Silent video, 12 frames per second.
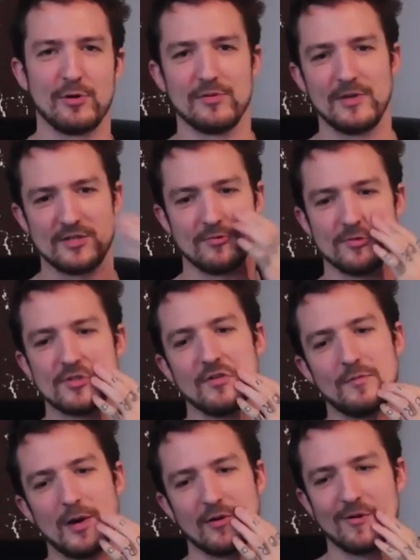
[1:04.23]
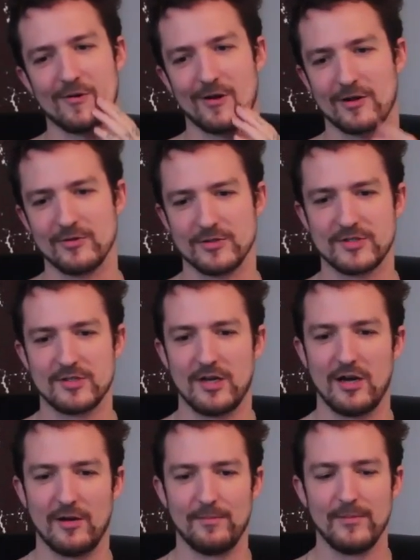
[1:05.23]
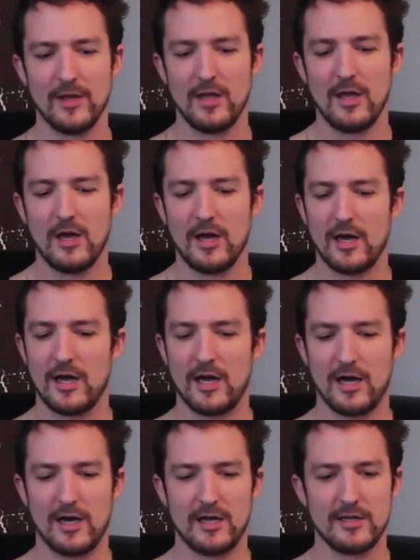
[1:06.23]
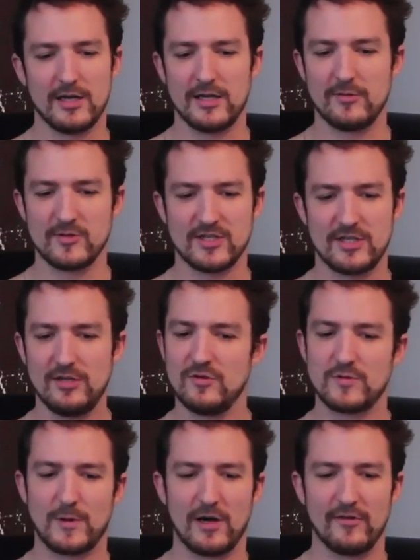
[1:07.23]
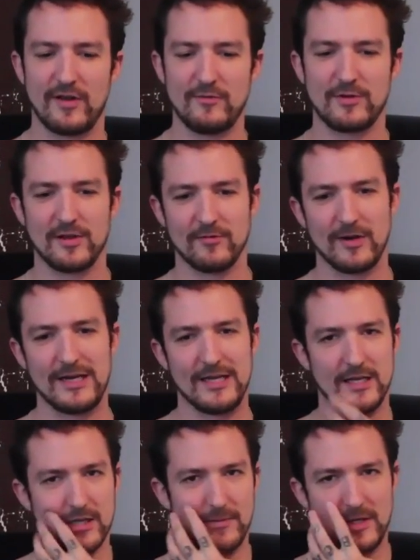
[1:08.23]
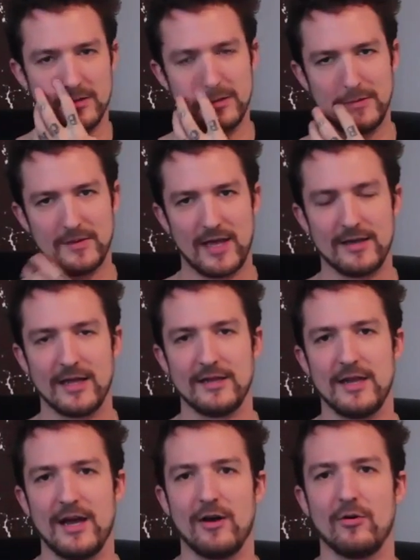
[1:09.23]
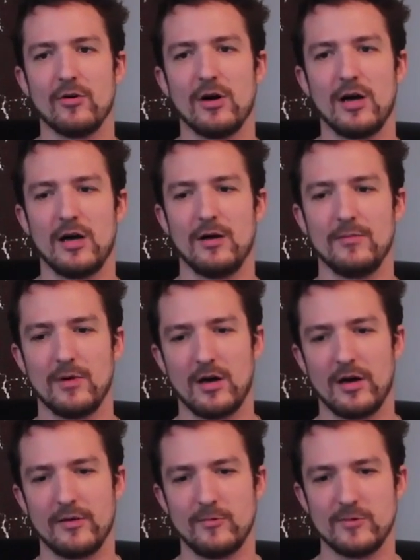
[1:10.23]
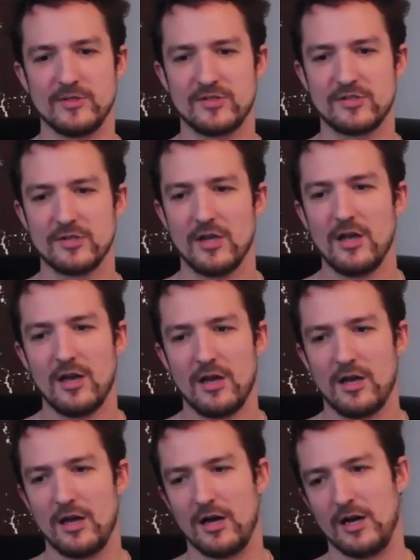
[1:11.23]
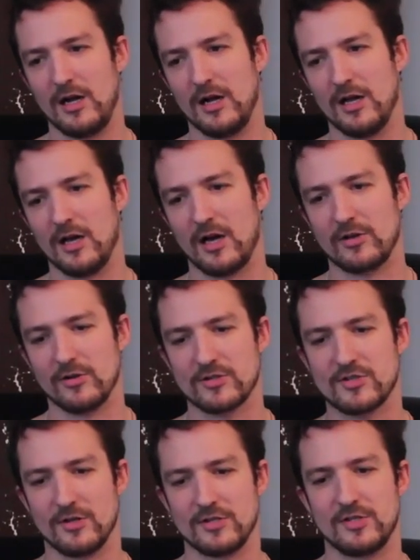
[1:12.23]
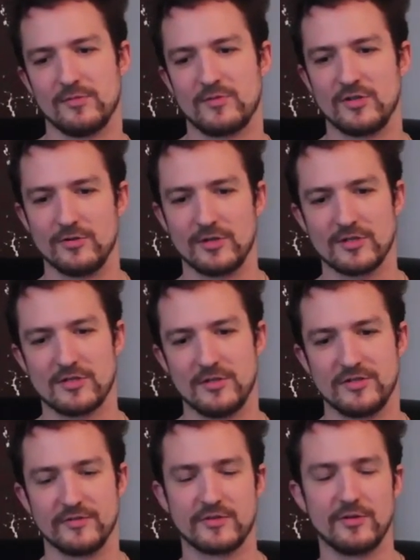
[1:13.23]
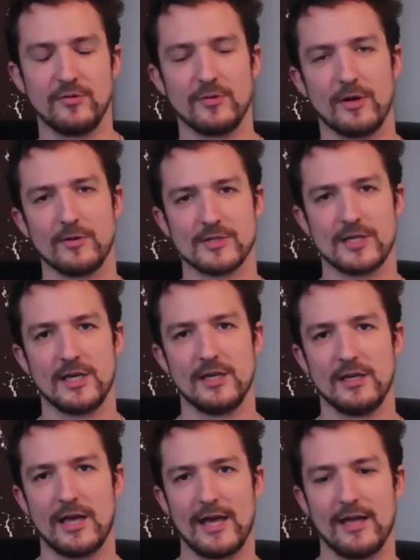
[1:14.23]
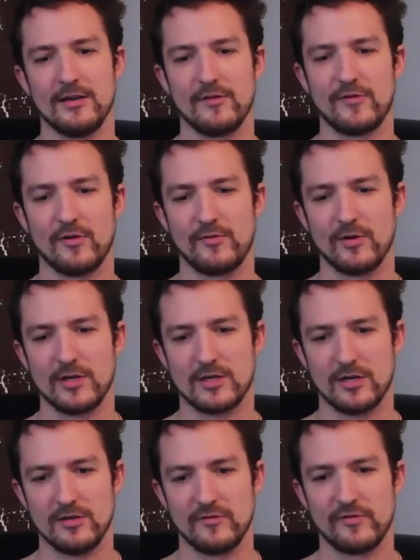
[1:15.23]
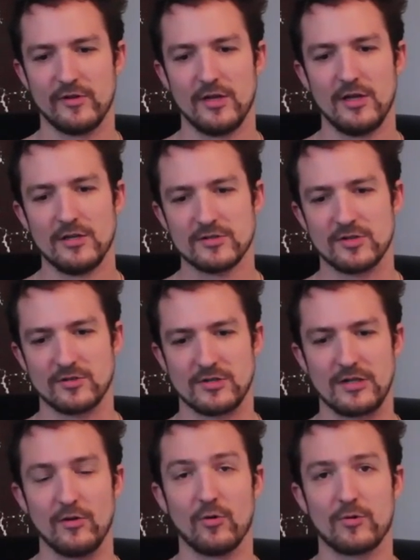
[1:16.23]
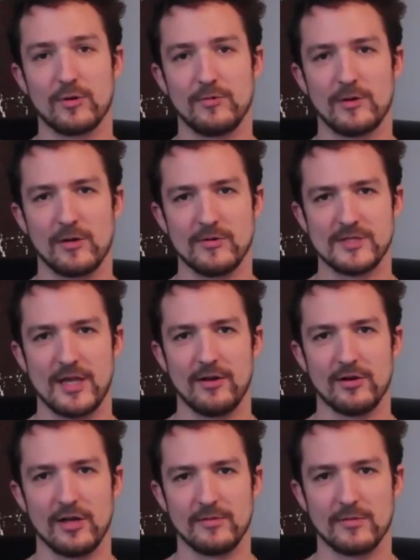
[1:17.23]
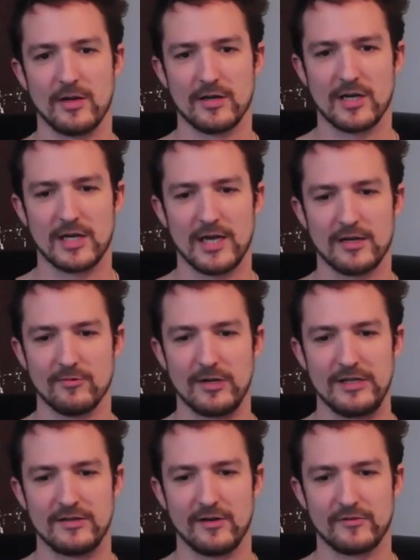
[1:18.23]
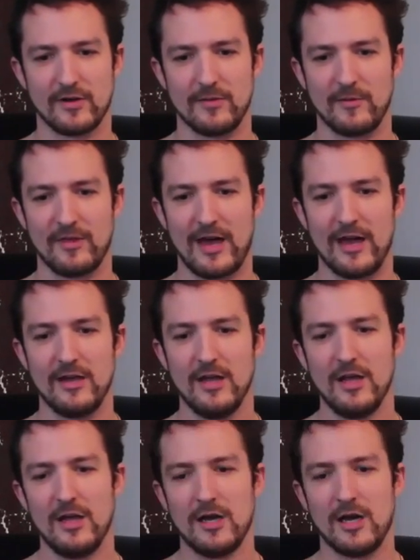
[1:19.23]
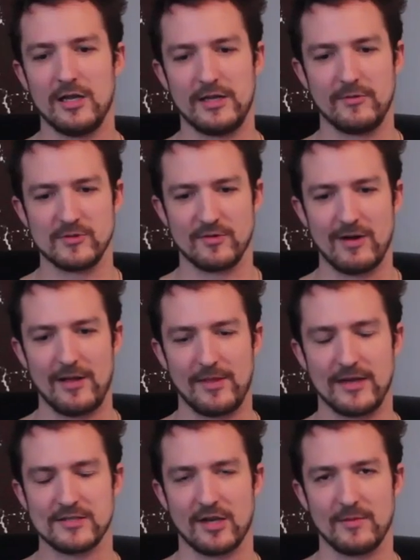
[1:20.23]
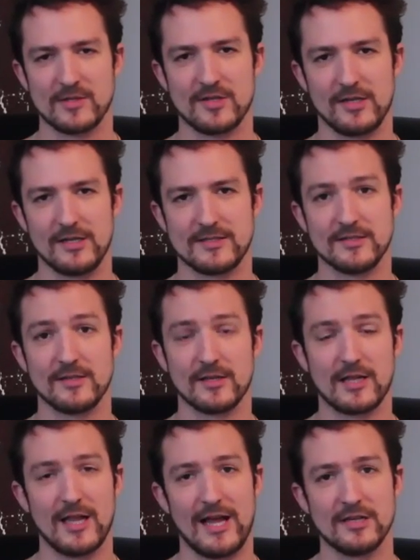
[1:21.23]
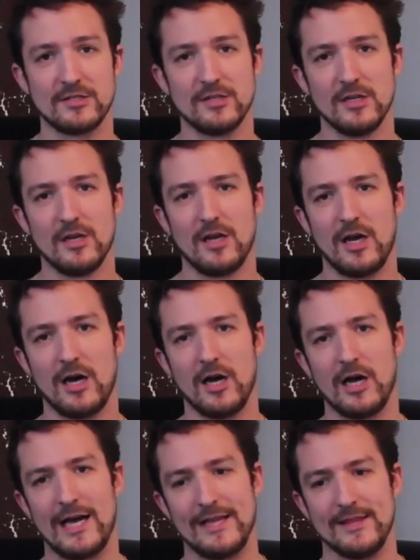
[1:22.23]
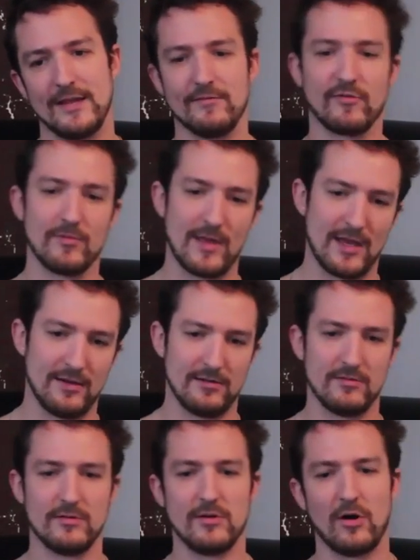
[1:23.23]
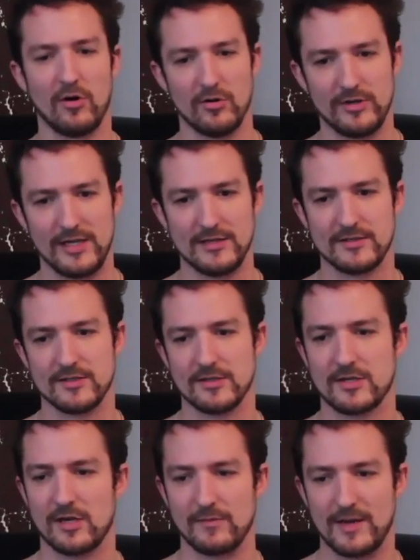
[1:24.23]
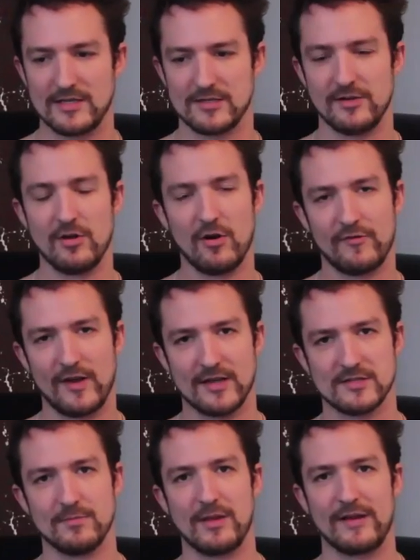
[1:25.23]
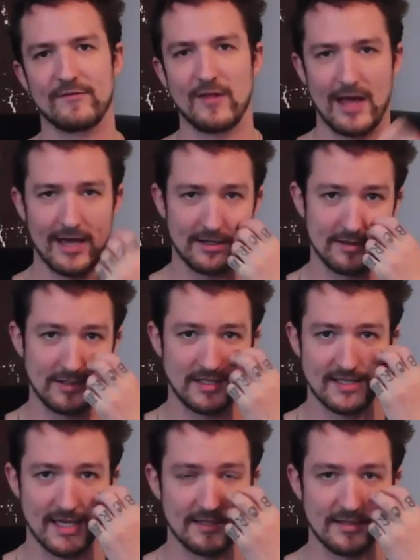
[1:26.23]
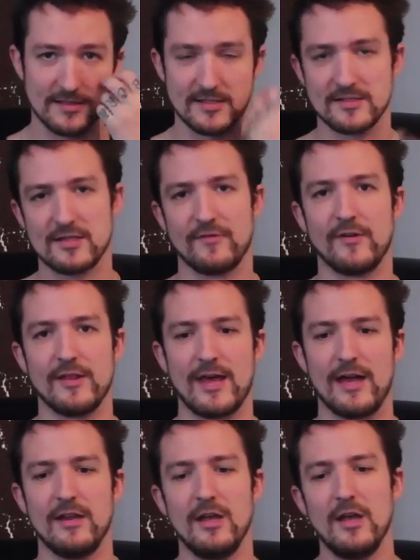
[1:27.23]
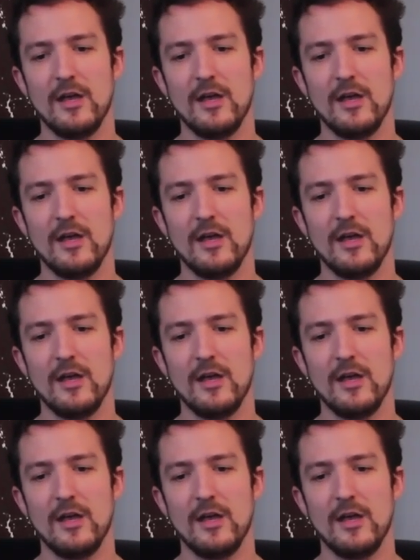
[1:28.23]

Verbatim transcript: pointed me towards sort of punk rock records. Um, uh, and it was a huge part of everything, really. I mean, then and now. Um, I was, uh, I got a scholarship to an exclusive school when I was a kid, and I felt very kind of socially awkward when I was there, and I, I kind of had a really tough time with that. And that was around that time I started listening to The Clash. Uh, and then from then on into kind of bands like NoFX and Black Flag and The Descendents and stuff like that.